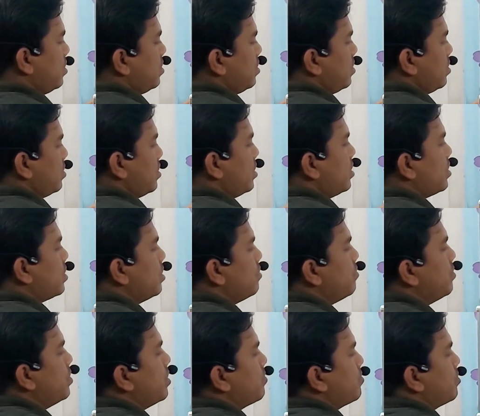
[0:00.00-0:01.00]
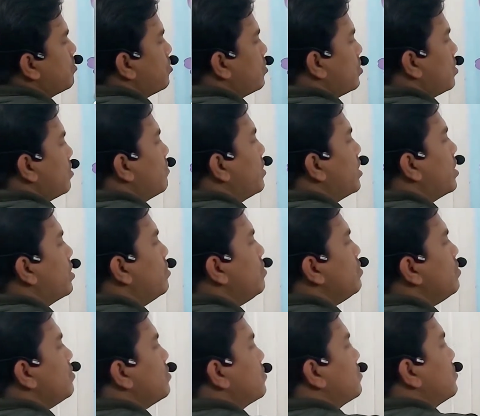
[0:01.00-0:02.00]
Directly we have to put the
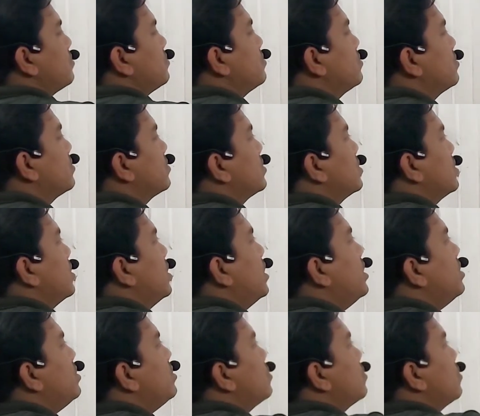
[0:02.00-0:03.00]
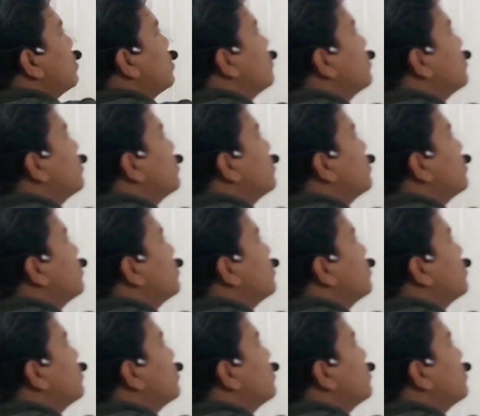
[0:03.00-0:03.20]
value and solve